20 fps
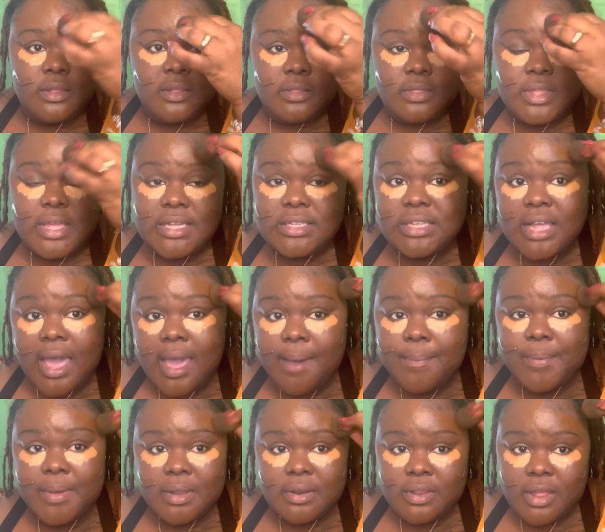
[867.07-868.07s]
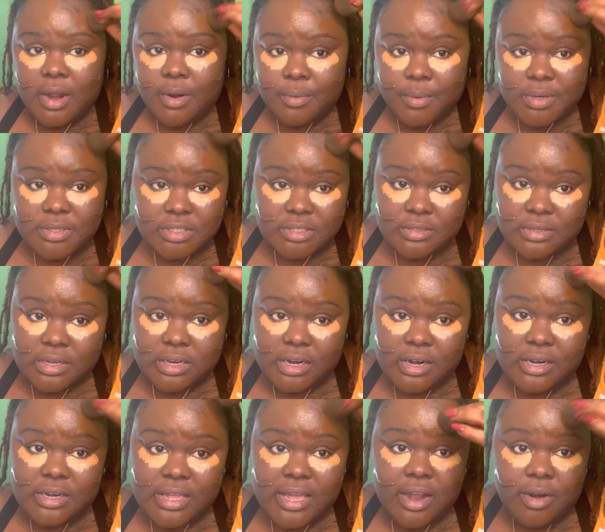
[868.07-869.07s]
There was
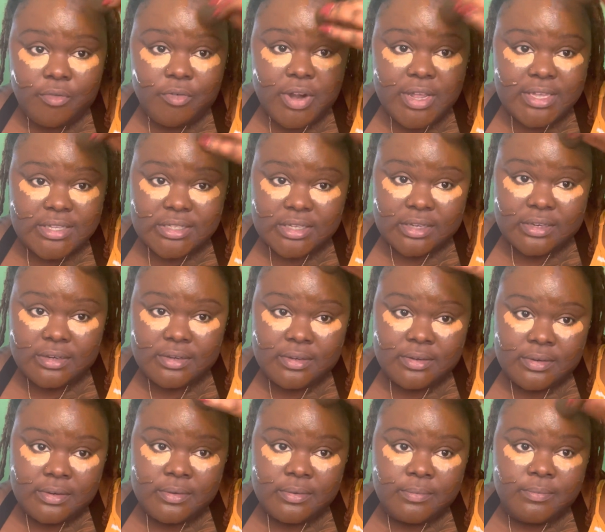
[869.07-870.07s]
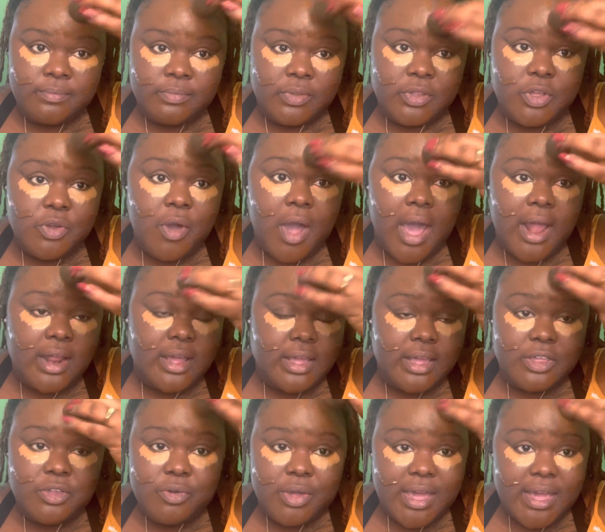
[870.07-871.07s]
clearly a reason. You
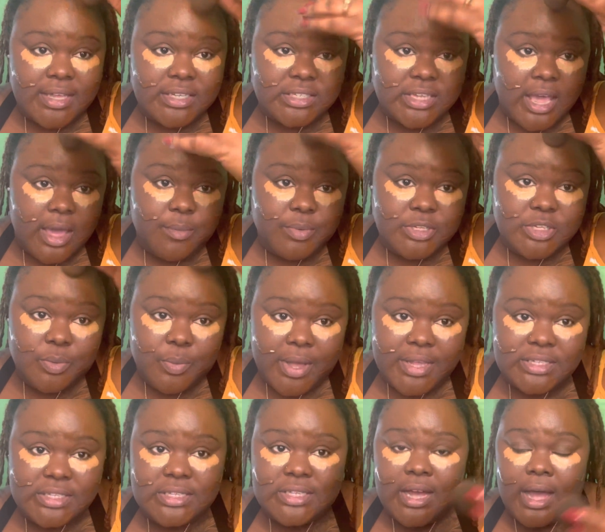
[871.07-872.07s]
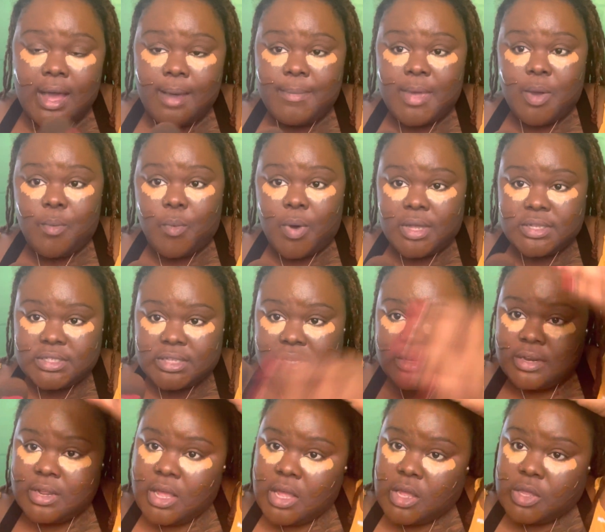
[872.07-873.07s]
can't say it was a waste of time. It
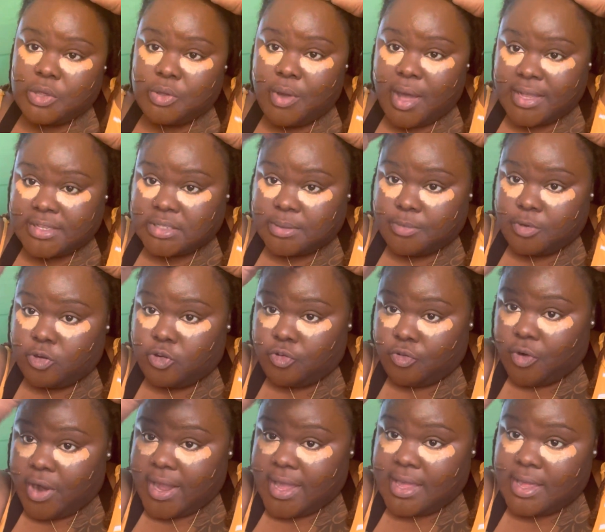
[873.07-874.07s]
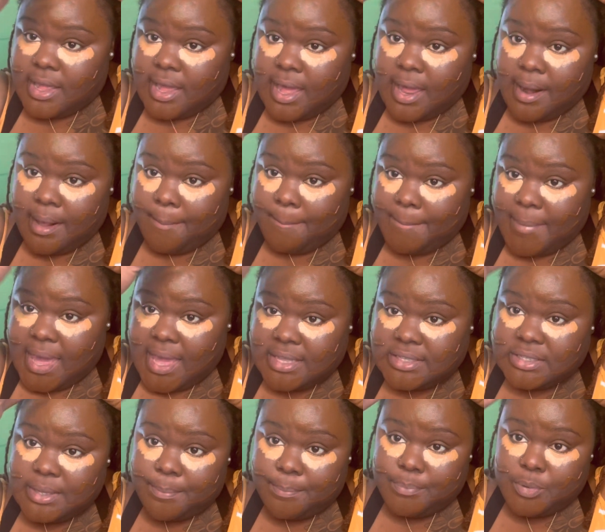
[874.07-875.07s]
wasn't. You got some great and
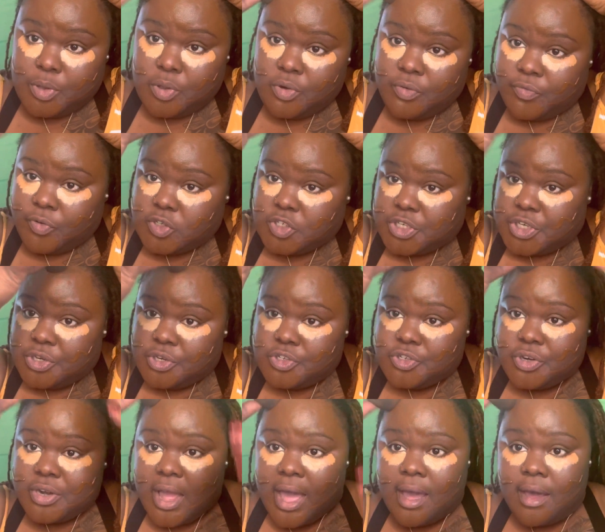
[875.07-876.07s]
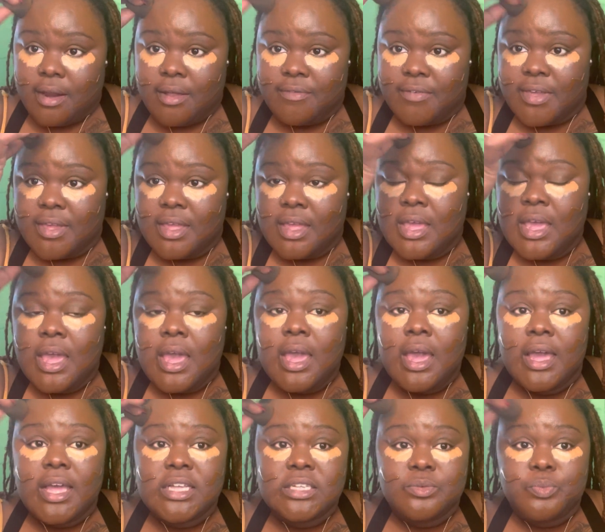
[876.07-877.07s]
amazing, beautiful children out of it,
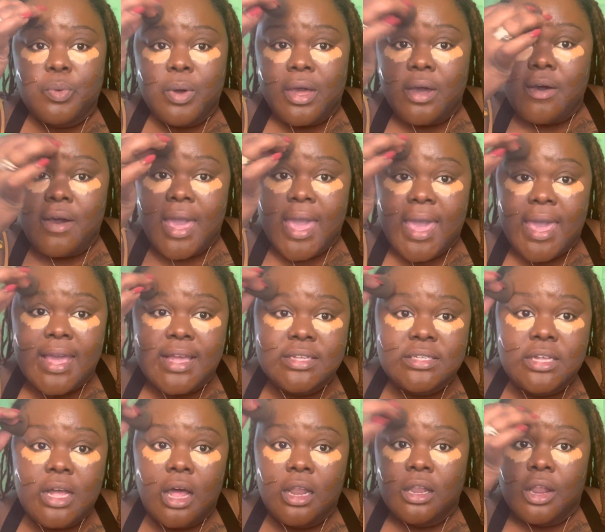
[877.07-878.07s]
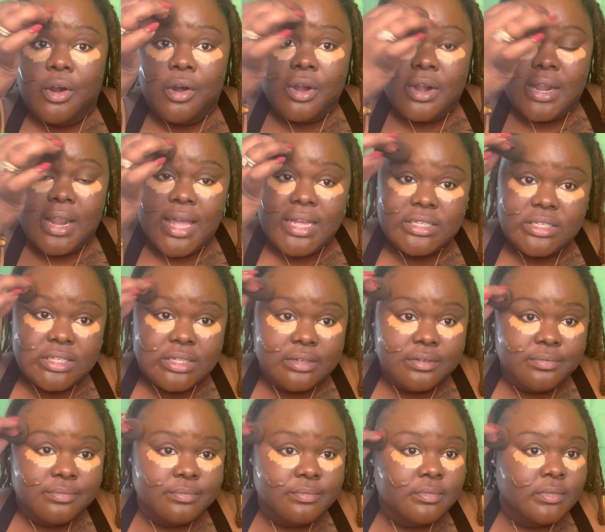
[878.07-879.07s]
as well as a learned
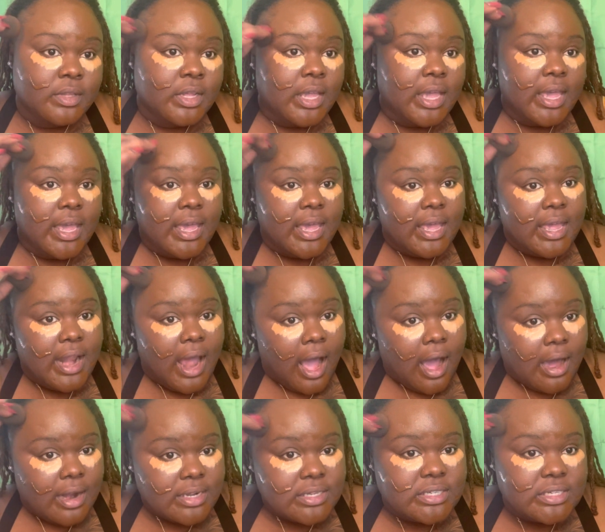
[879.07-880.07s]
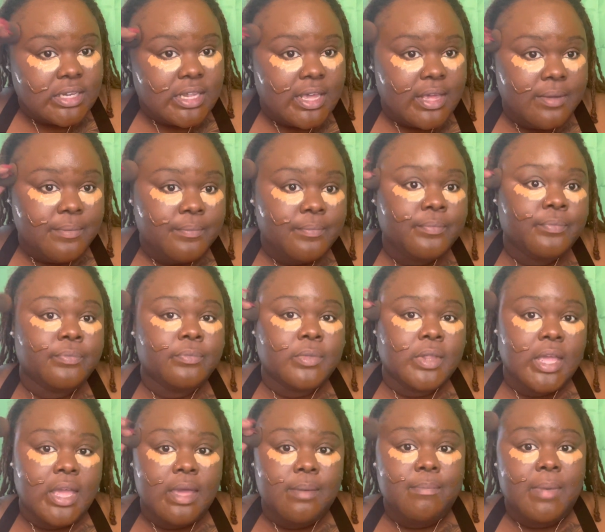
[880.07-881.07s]
lesson. And honestly,
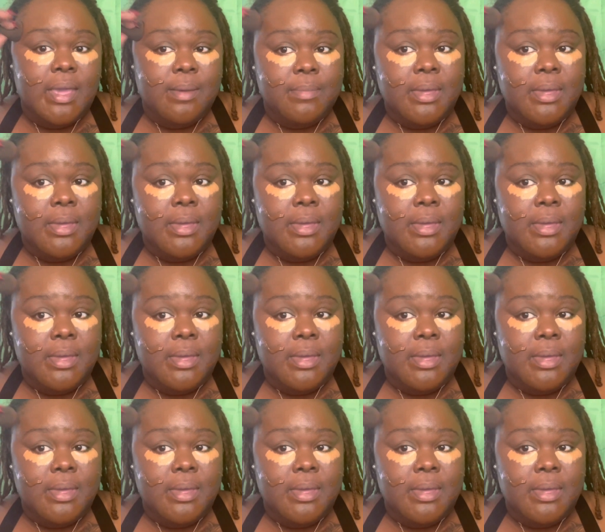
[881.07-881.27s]
it made